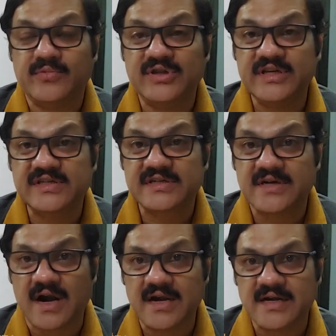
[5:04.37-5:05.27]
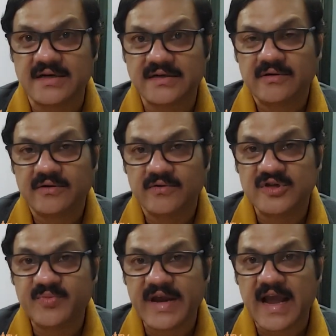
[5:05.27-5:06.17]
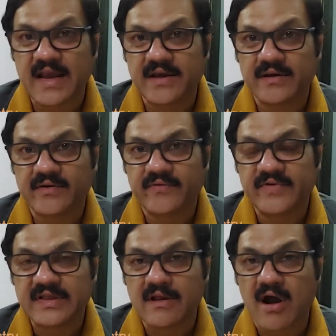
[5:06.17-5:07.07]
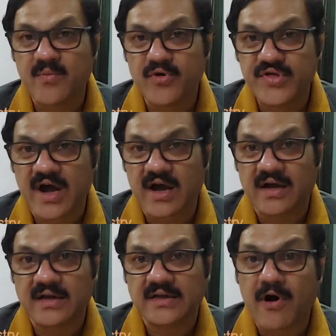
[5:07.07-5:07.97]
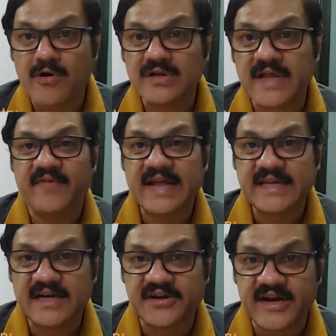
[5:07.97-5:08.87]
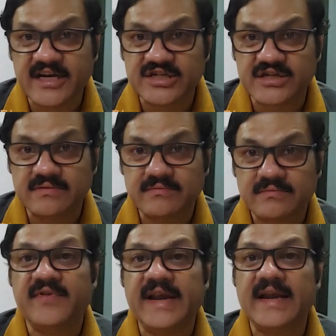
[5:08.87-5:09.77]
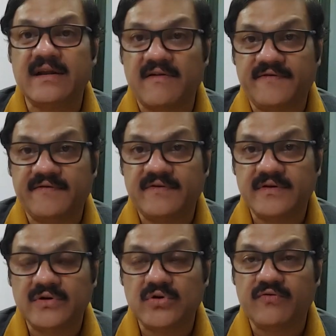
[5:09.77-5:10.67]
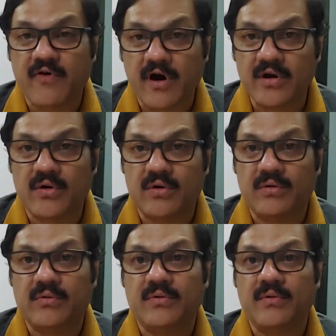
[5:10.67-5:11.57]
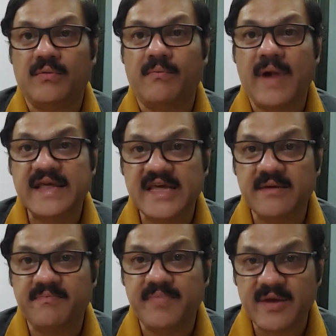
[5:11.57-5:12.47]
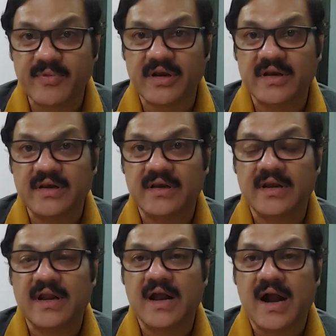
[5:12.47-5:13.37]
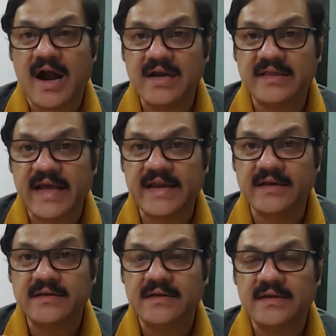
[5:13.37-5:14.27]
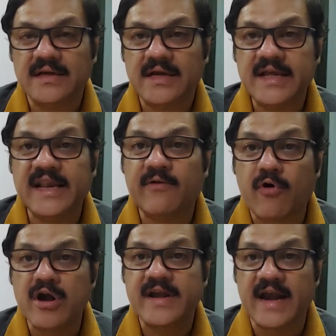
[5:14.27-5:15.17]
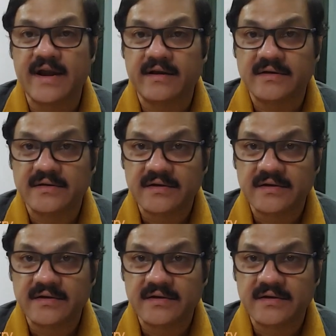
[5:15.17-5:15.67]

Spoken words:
Buddhist cult, which began with Lord Buddha, found Vedic tradition very tough to follow by the people, and then he revolted